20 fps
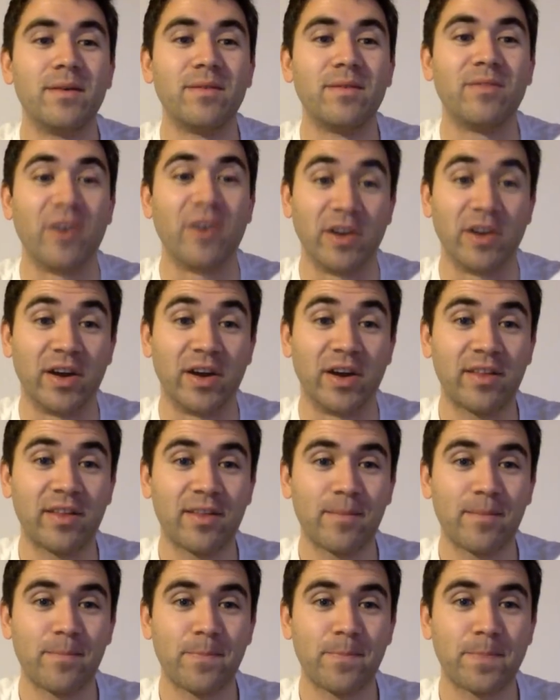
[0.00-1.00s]
very nice.
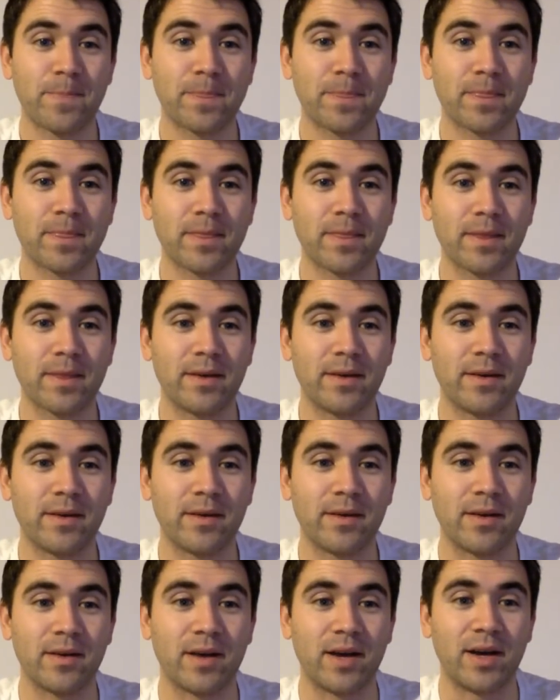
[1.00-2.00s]

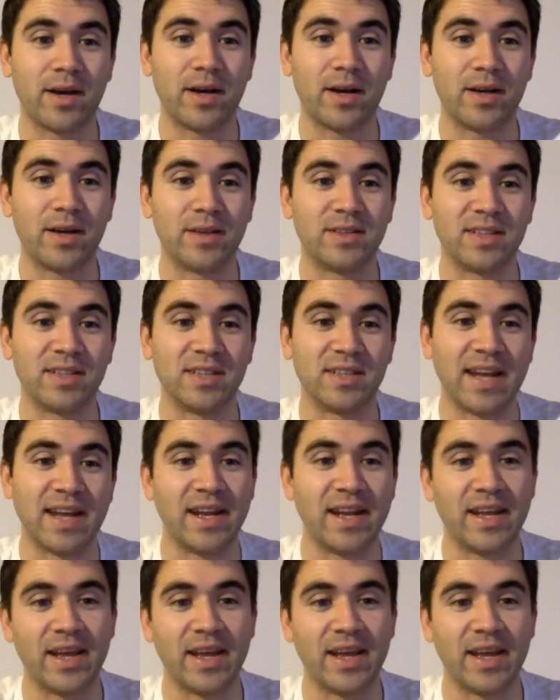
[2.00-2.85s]
Delaney,